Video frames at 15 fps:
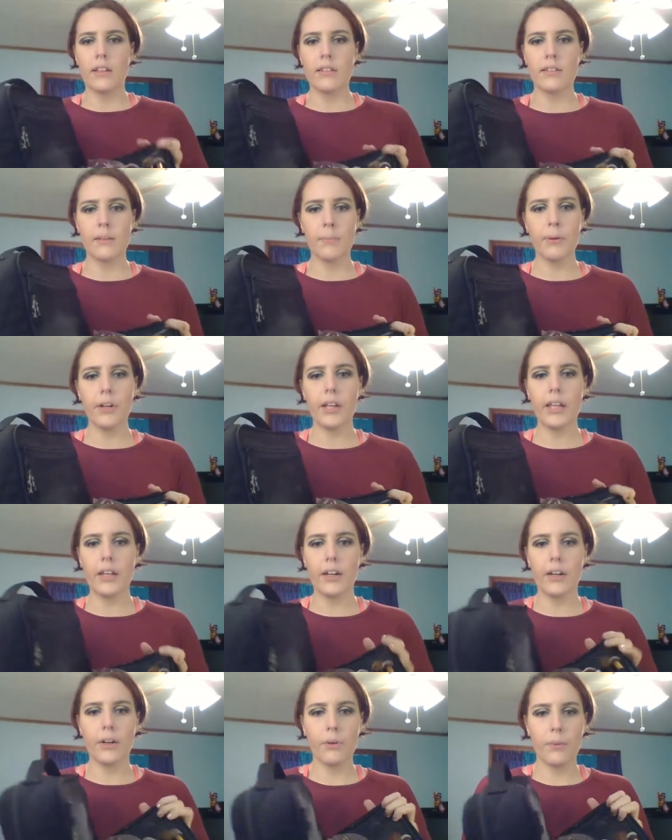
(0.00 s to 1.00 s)
zipper
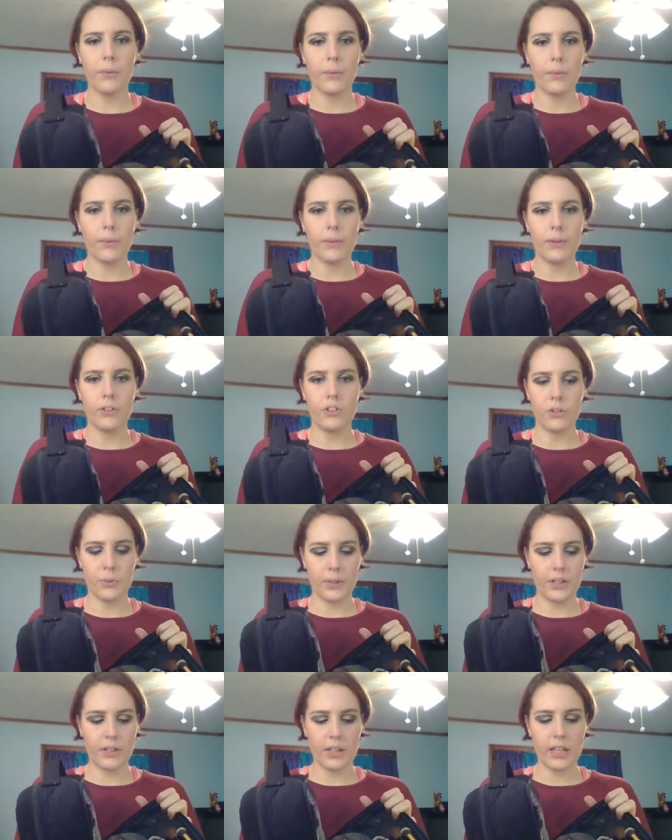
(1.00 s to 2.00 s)
here, which is
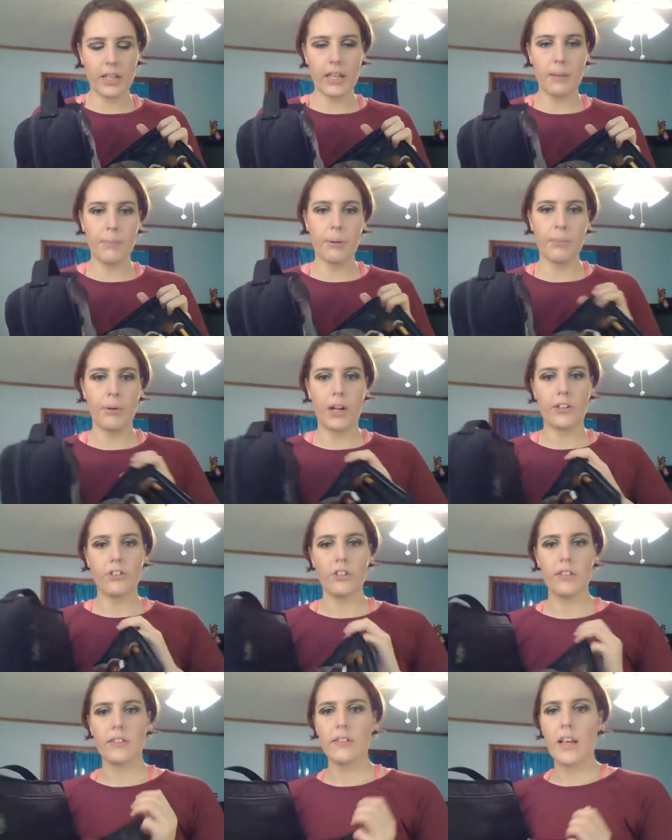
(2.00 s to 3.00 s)
where you can keep your
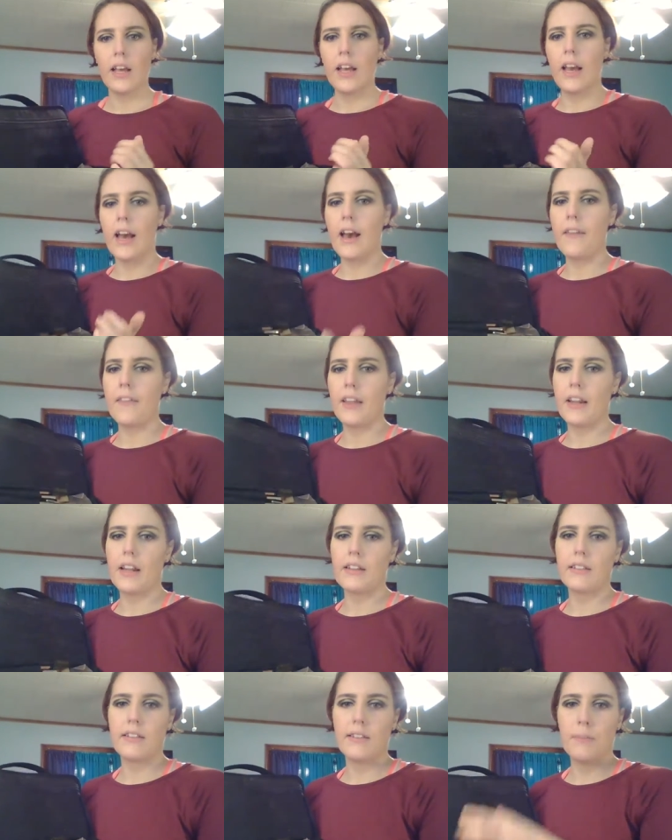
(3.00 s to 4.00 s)
brushes, and then
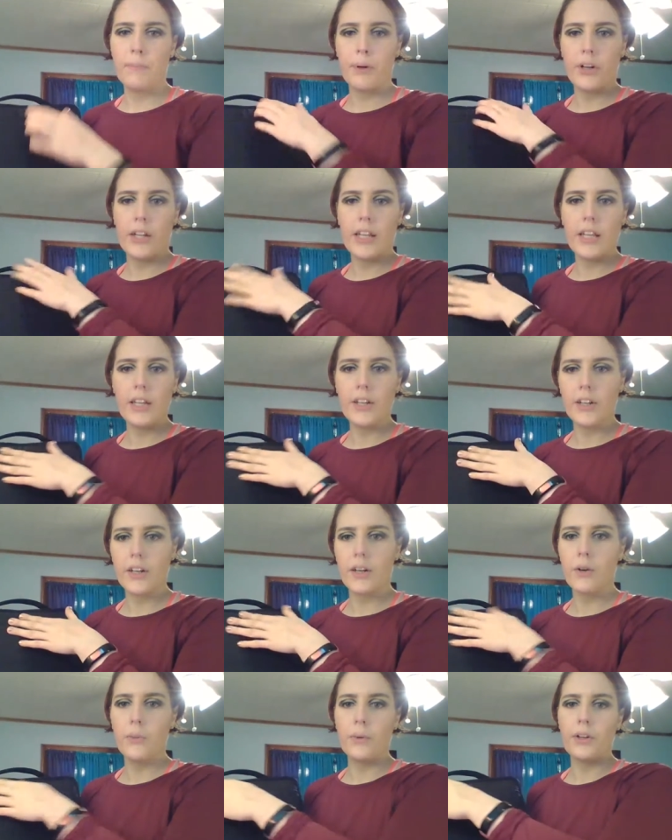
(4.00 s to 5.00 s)
a zipper
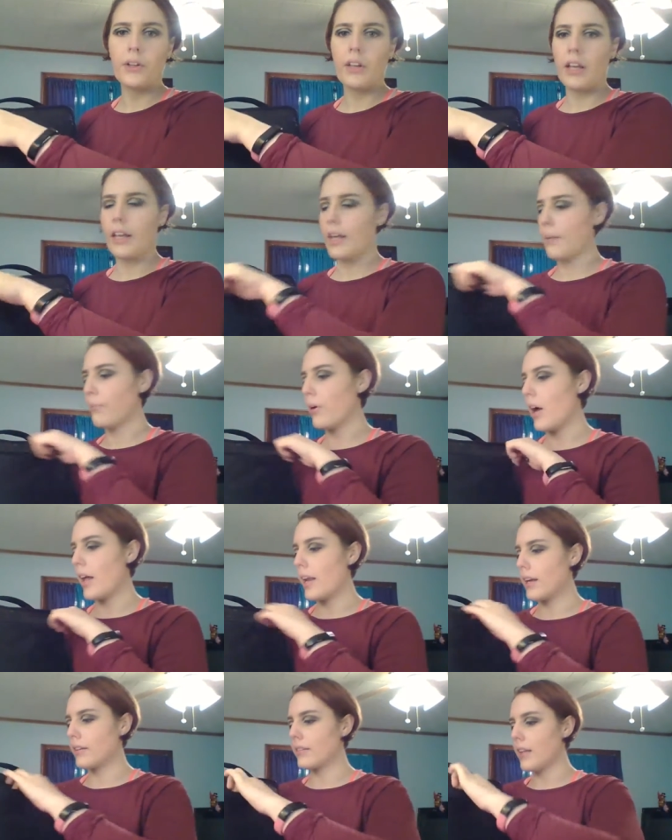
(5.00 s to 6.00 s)
here where you can keep
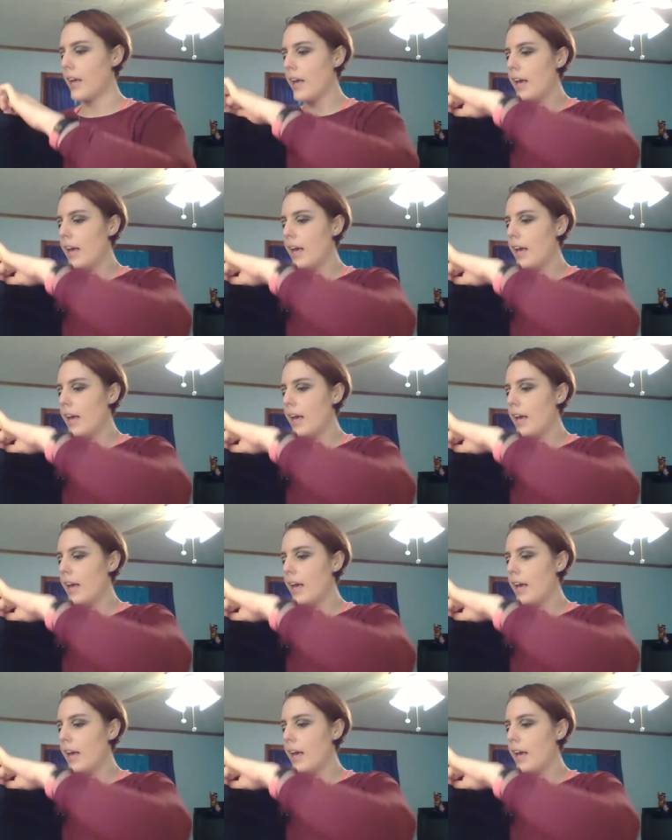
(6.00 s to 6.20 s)
products.